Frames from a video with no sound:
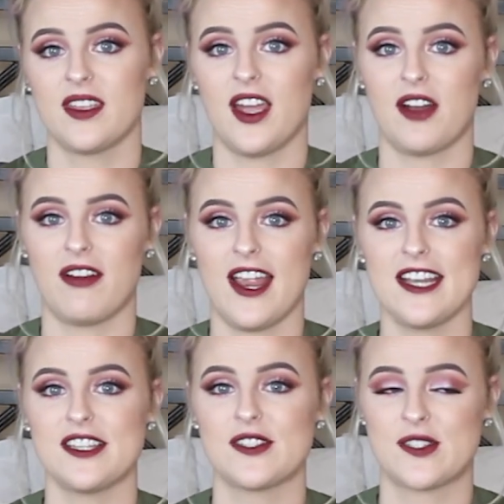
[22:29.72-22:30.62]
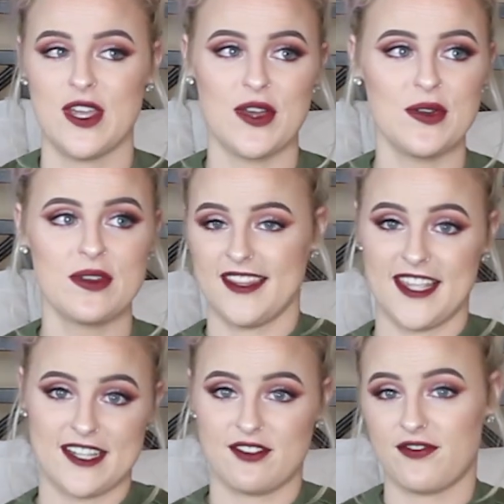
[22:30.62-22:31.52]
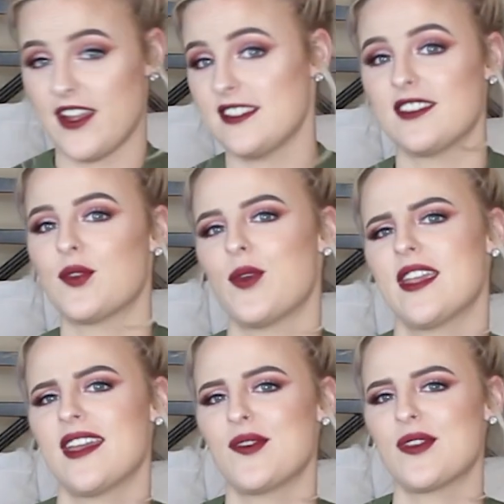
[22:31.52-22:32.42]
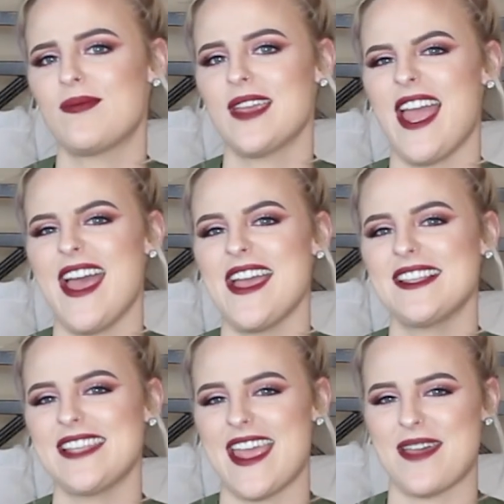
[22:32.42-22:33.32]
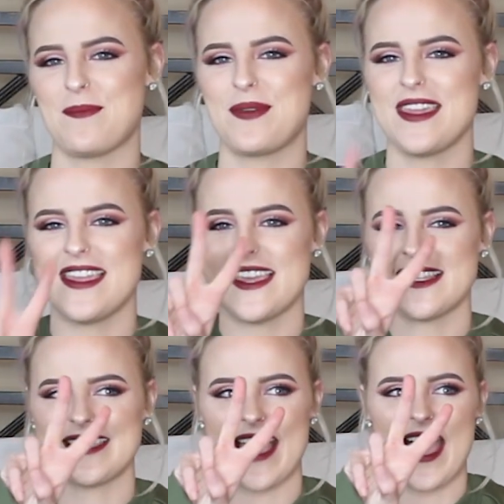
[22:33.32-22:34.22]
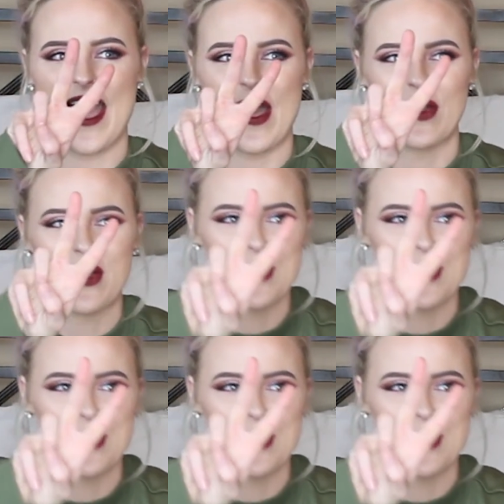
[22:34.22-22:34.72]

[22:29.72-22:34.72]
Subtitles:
Alright, so thanks for facing the weekend with me, guys, and peace out.